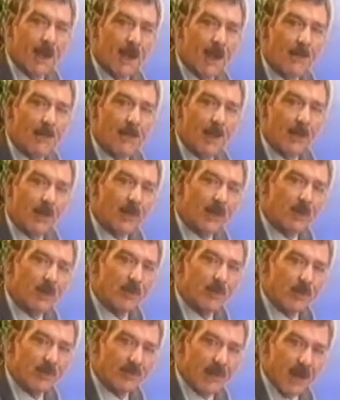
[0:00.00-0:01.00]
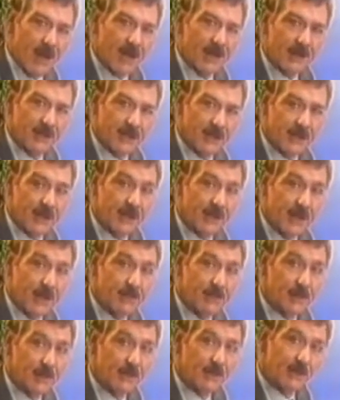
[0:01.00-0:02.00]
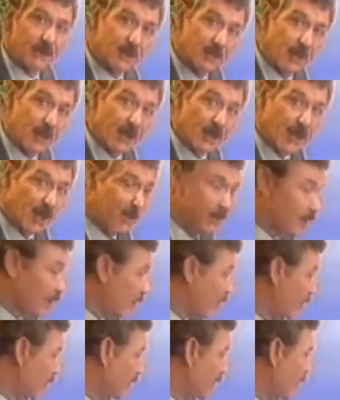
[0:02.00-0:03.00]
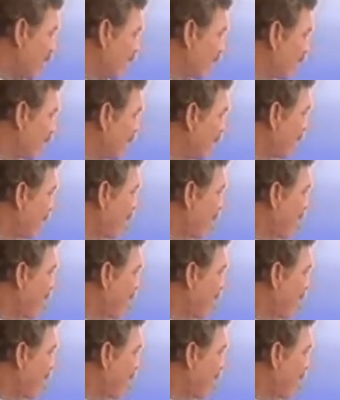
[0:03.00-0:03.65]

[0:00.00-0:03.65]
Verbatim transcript: Now, we could revise the assumptions spelled out below the model.